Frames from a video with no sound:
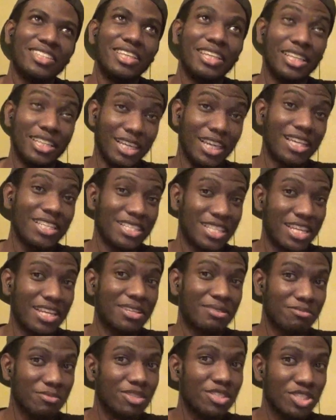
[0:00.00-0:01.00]
he has
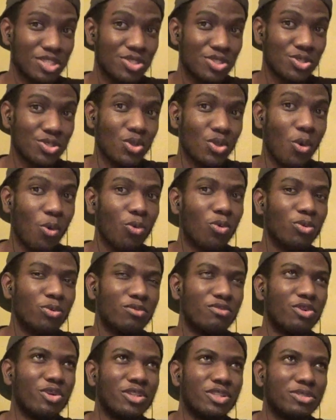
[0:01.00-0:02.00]
that soul
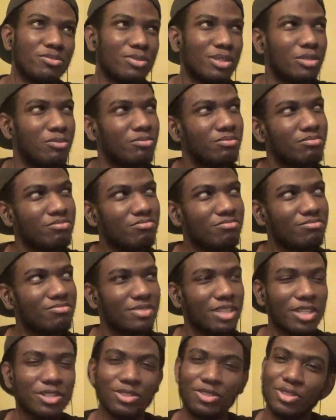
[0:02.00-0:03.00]
voice, but
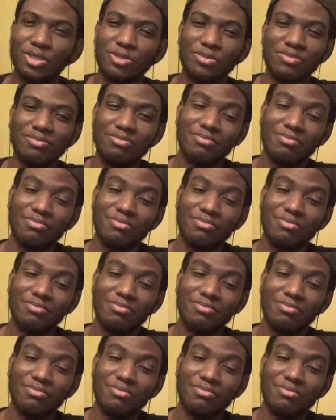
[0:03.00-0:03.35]
Oh, no.